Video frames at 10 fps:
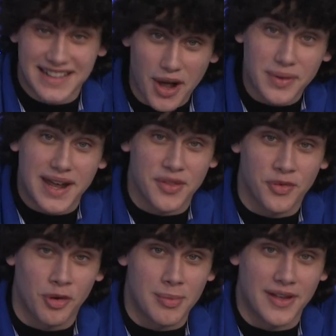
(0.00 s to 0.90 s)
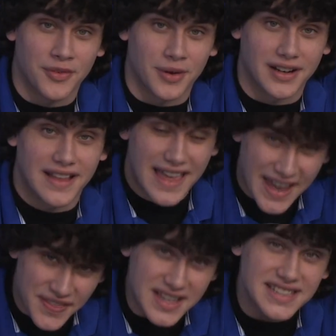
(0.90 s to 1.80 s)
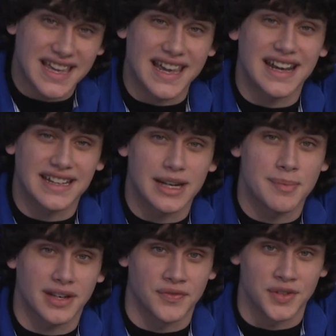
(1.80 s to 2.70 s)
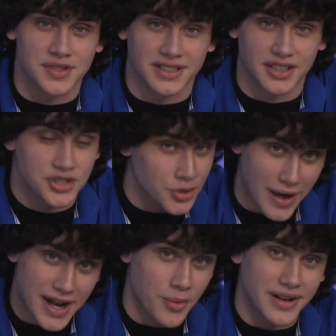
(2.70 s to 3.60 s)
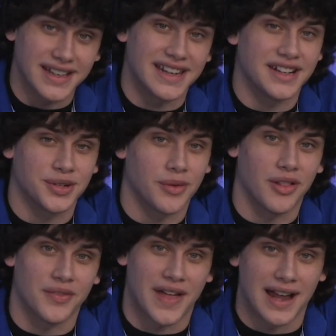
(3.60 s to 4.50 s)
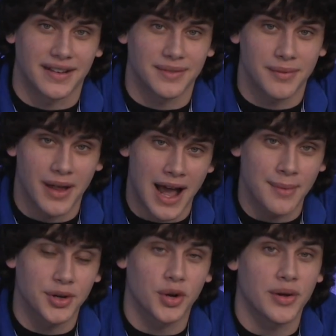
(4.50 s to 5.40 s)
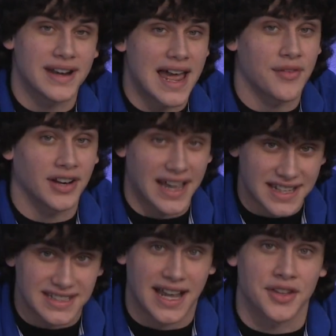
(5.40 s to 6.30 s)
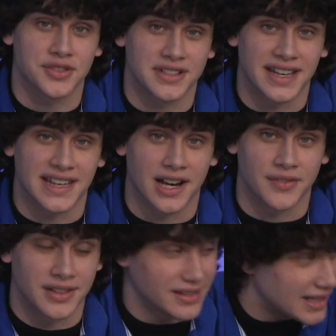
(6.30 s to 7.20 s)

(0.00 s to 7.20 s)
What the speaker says: Now we have the 4x4, and this can get a bit confusing, so I don't want to get into all of that. I'm going to go ahead and have our guidance counselor take care of